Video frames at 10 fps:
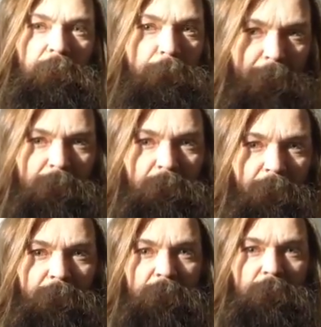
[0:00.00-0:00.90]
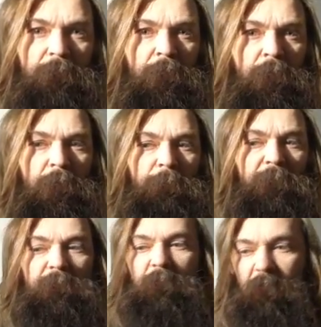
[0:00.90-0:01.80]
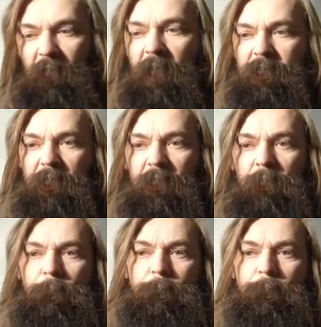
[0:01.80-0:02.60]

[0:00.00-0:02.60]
It makes no difference, because you've got the classic